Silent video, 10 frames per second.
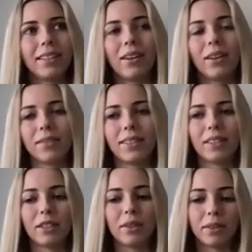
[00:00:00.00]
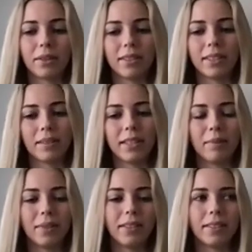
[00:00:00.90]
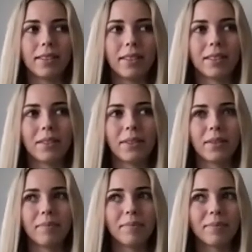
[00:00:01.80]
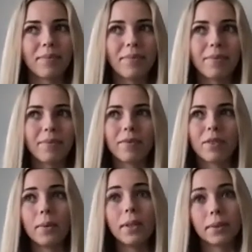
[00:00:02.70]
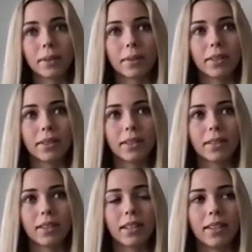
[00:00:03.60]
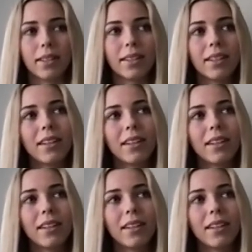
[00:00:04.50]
all the industrial design team, and there's 6 of them. So we all work really close together.